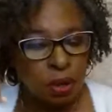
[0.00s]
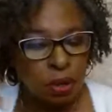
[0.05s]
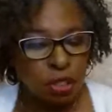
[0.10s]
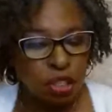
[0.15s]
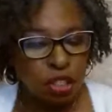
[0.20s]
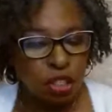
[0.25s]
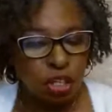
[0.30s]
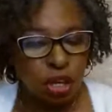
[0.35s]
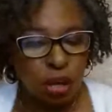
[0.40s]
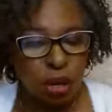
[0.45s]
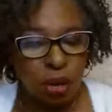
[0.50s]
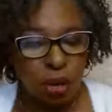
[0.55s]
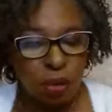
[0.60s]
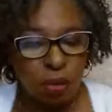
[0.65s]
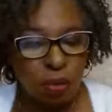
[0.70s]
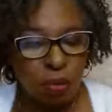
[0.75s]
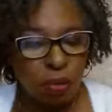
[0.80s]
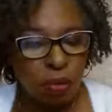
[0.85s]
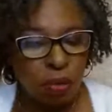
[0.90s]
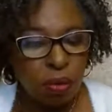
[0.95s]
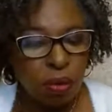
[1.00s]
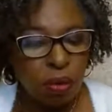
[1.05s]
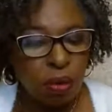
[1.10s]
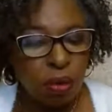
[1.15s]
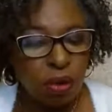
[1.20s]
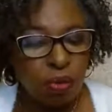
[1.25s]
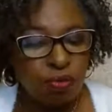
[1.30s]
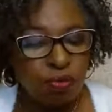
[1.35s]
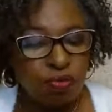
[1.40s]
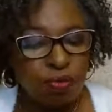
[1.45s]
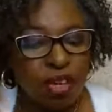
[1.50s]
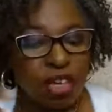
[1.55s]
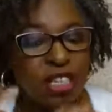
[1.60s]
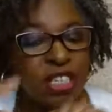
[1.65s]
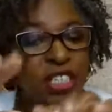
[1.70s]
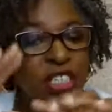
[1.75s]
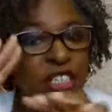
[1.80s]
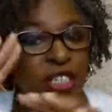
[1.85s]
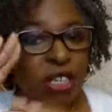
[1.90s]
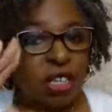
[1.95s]
So
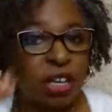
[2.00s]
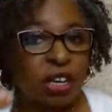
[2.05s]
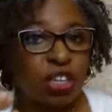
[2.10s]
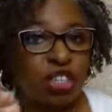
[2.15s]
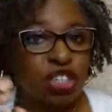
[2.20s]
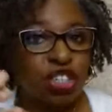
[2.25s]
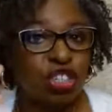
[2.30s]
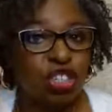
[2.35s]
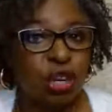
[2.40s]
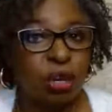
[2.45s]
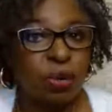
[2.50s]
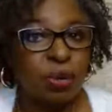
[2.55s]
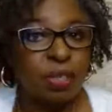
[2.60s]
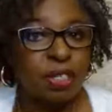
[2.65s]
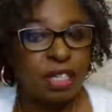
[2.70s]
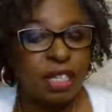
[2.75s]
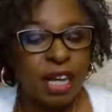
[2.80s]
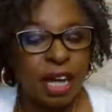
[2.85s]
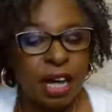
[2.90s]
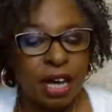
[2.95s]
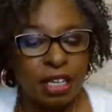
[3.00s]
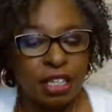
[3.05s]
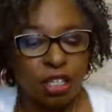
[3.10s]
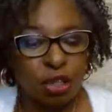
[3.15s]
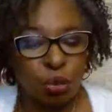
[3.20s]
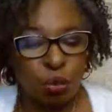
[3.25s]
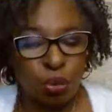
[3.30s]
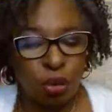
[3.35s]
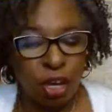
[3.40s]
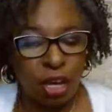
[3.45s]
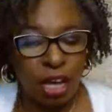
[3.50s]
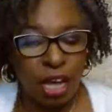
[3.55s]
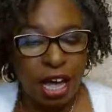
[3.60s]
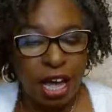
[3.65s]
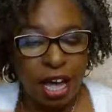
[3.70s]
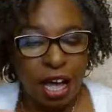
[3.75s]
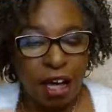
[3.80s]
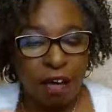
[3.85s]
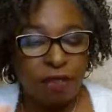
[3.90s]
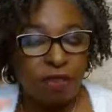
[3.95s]
research shows that we
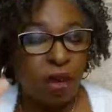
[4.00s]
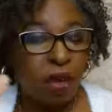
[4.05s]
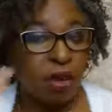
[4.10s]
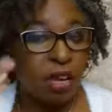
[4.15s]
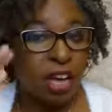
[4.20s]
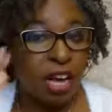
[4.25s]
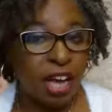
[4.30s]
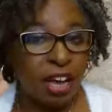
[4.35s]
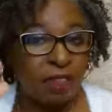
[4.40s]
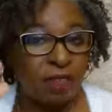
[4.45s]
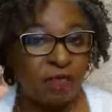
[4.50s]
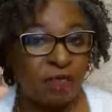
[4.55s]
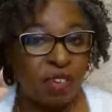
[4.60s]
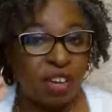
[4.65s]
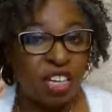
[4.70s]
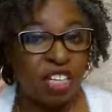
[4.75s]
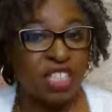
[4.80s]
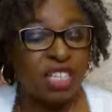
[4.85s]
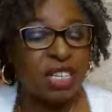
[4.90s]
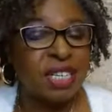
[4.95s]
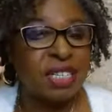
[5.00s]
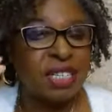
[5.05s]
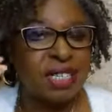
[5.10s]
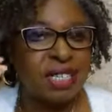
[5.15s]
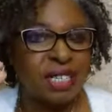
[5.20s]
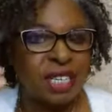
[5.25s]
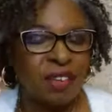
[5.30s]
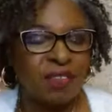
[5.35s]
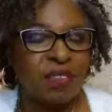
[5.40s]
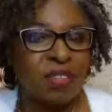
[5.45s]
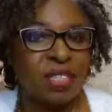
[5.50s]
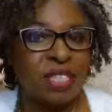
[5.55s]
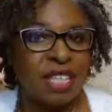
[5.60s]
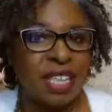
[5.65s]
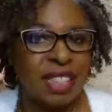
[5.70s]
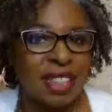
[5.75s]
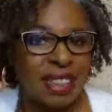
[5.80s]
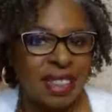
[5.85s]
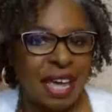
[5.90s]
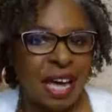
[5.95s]
have on average
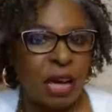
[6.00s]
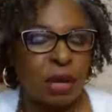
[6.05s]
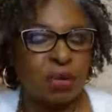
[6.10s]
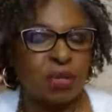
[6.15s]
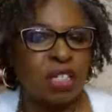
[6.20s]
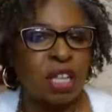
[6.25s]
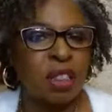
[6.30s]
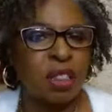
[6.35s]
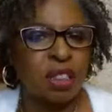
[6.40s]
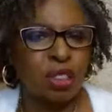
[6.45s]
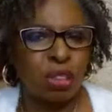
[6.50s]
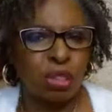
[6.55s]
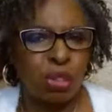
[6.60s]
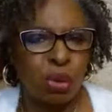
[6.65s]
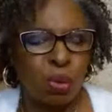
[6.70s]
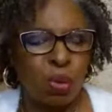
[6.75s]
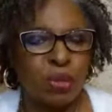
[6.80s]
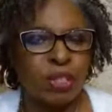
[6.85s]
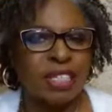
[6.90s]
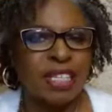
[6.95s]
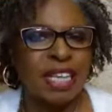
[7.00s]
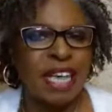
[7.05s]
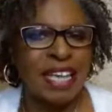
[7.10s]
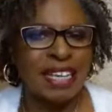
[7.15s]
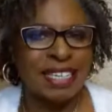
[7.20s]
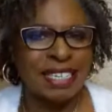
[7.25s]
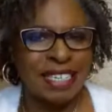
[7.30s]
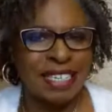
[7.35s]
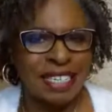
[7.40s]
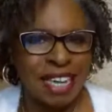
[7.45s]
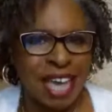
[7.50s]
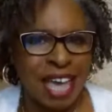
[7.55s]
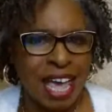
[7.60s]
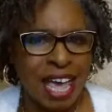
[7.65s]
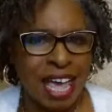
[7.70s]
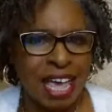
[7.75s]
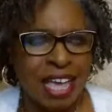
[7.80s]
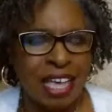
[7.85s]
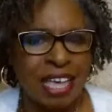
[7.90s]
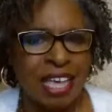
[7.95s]
70,000 thoughts a
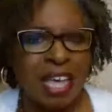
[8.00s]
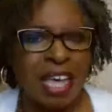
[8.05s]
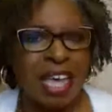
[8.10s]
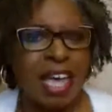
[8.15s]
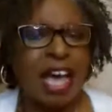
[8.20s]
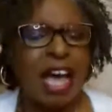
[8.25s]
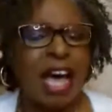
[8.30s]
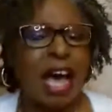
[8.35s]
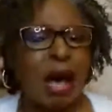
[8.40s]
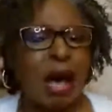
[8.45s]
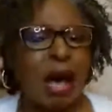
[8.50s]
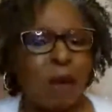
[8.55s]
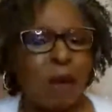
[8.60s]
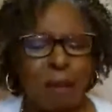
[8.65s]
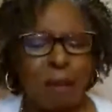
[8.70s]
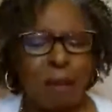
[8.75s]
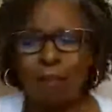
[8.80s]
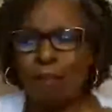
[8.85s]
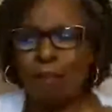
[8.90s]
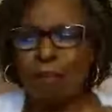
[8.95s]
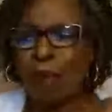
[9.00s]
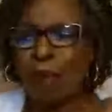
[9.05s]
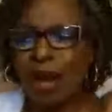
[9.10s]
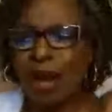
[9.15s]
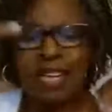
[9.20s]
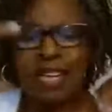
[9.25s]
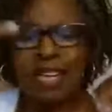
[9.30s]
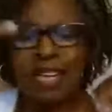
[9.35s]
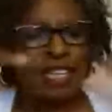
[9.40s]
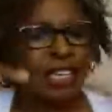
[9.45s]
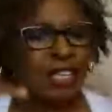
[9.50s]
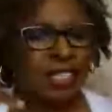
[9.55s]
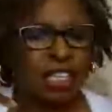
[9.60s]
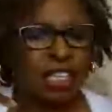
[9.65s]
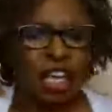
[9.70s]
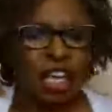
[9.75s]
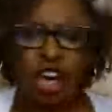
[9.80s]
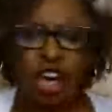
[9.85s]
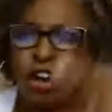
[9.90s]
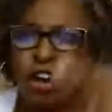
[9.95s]
day. Our mind is
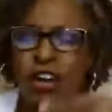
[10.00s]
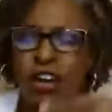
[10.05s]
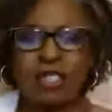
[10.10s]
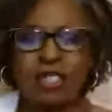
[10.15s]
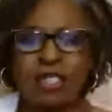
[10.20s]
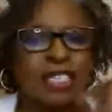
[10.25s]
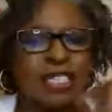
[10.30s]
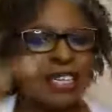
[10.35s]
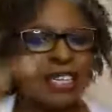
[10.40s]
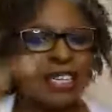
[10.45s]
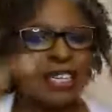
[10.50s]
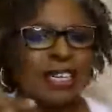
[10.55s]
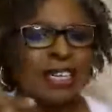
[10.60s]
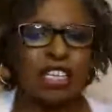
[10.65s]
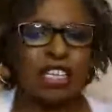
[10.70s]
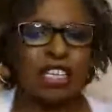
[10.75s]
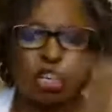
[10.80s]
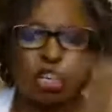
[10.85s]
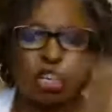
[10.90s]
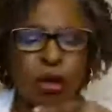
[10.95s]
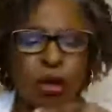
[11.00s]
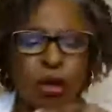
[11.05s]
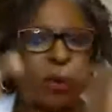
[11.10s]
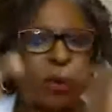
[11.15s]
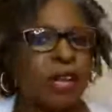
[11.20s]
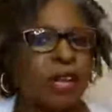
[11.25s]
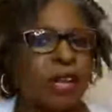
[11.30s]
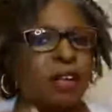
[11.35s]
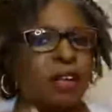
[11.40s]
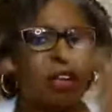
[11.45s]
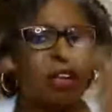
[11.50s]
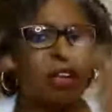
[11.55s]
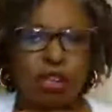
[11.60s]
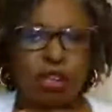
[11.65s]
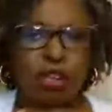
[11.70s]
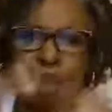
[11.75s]
constantly going.